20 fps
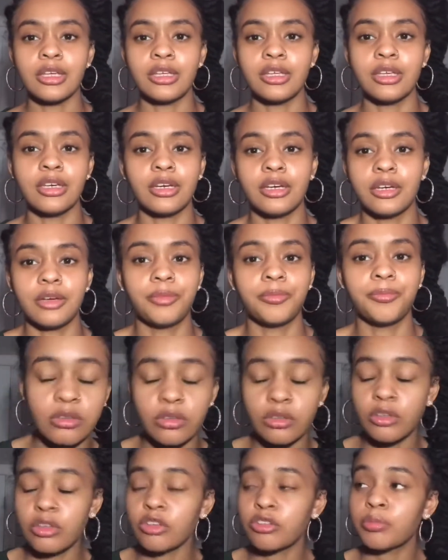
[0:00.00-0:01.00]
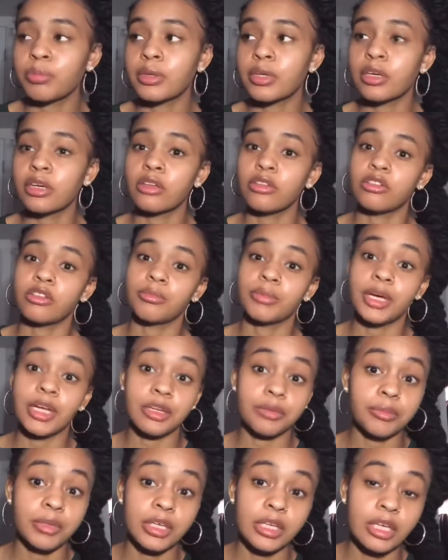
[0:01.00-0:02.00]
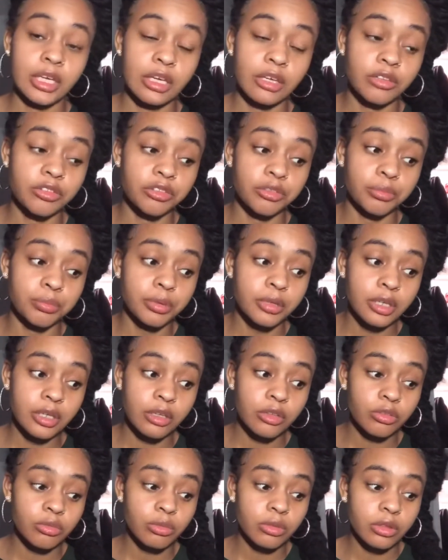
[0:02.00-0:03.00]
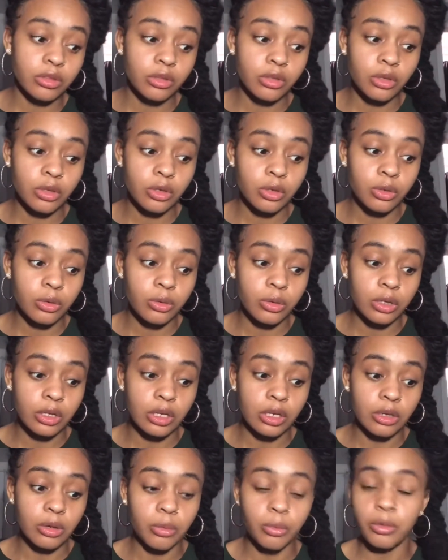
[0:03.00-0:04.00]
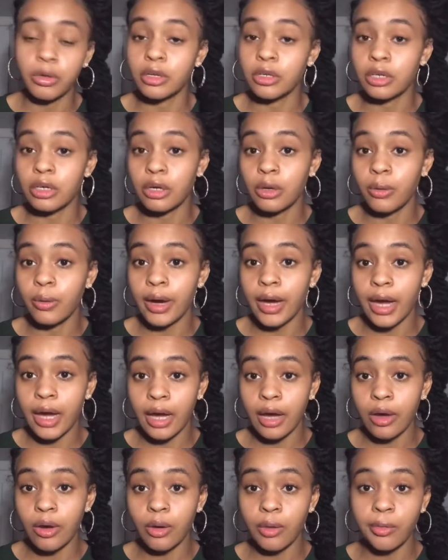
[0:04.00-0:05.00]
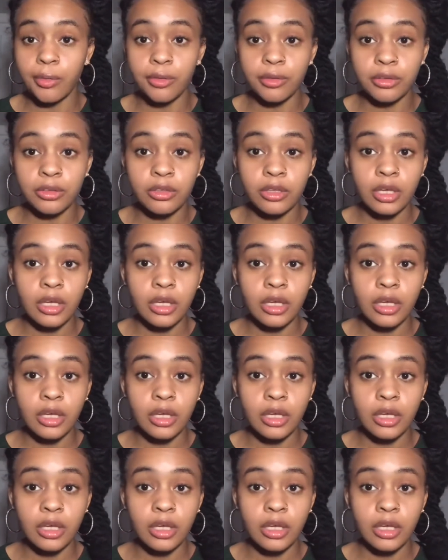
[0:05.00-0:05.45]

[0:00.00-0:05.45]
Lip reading: yeah, so just because somebody may cancel plans with you, or they don't want to go out